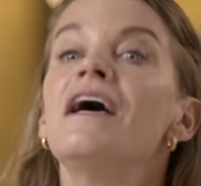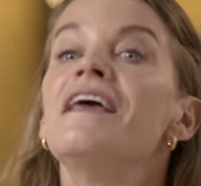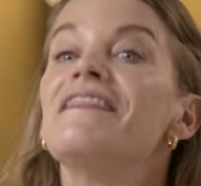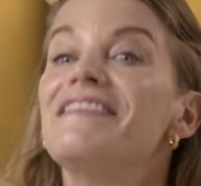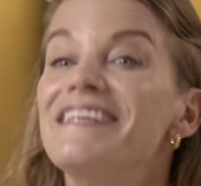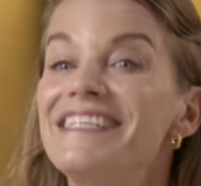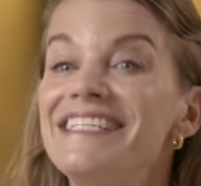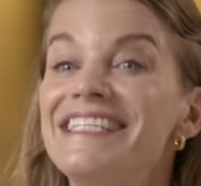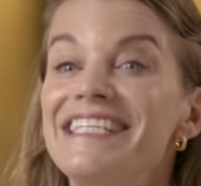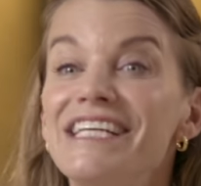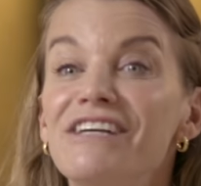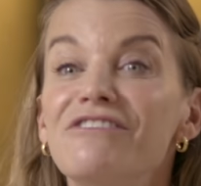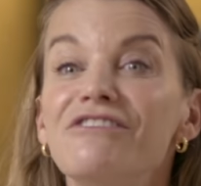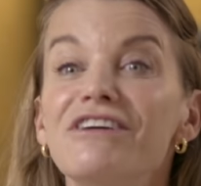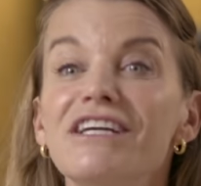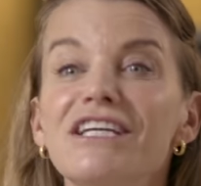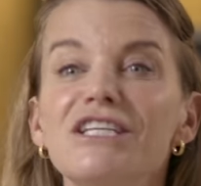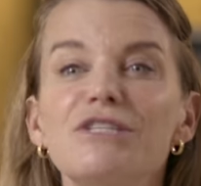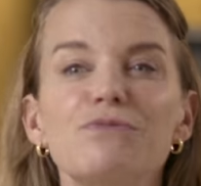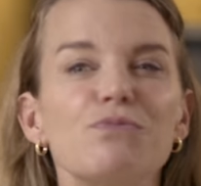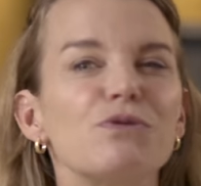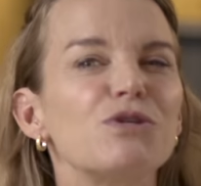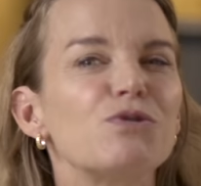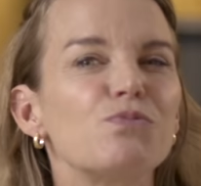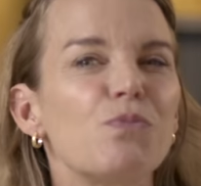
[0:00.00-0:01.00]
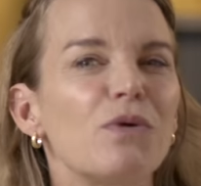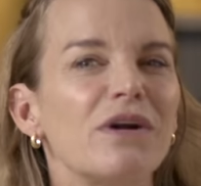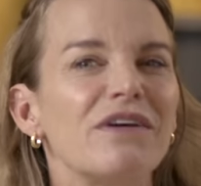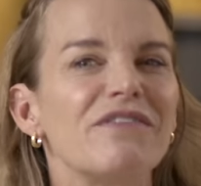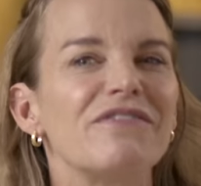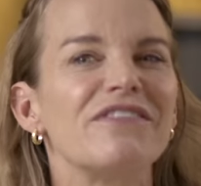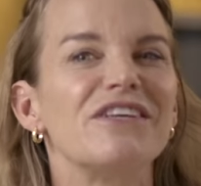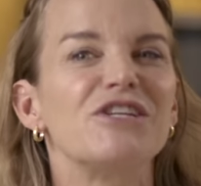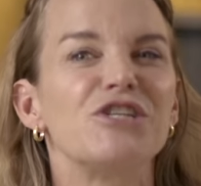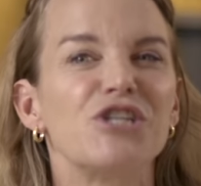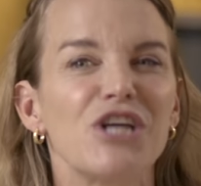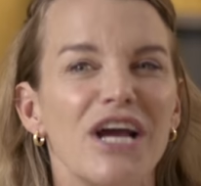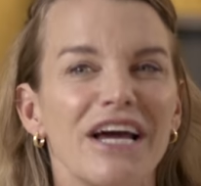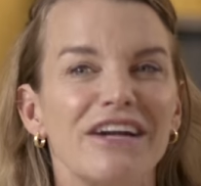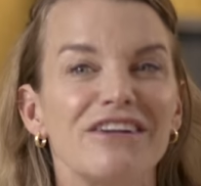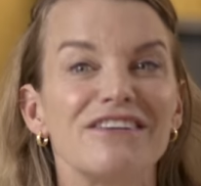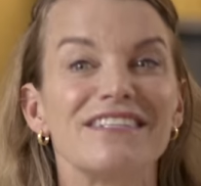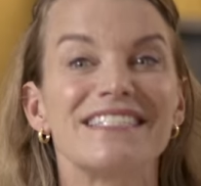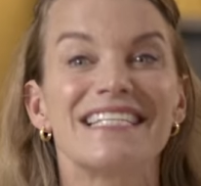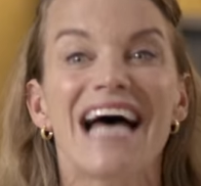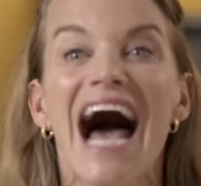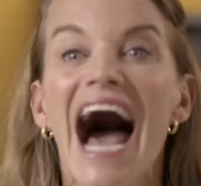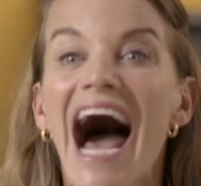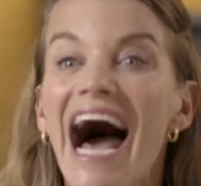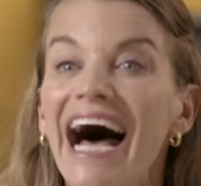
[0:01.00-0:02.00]
The series was one of the
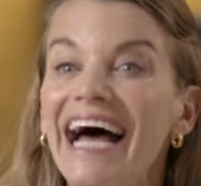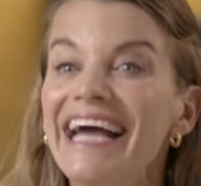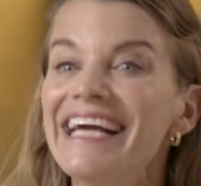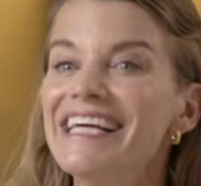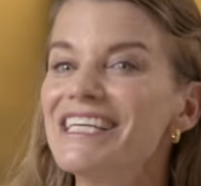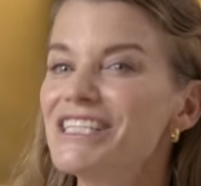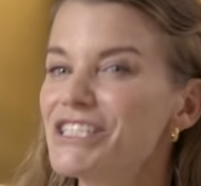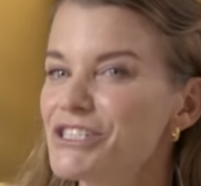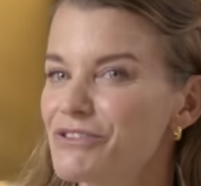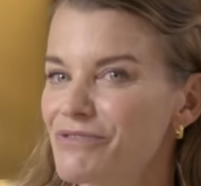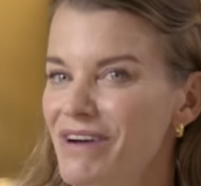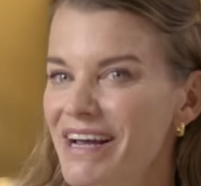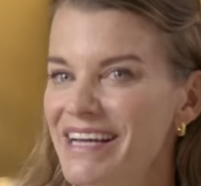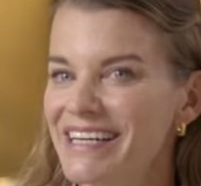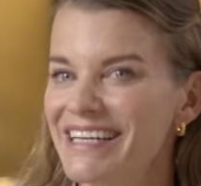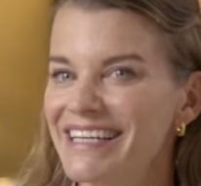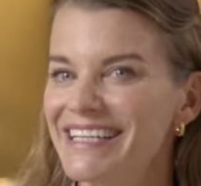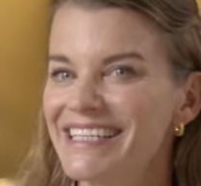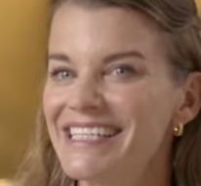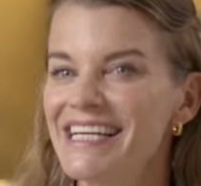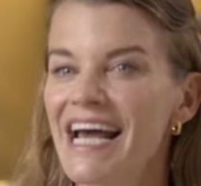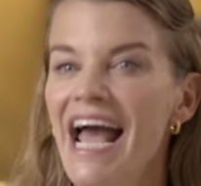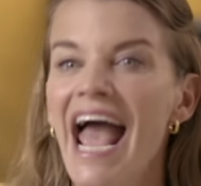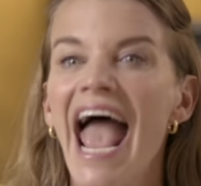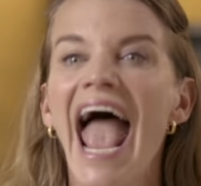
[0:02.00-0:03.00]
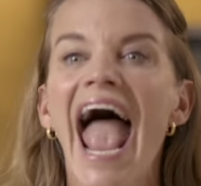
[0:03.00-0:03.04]
channel's highest rated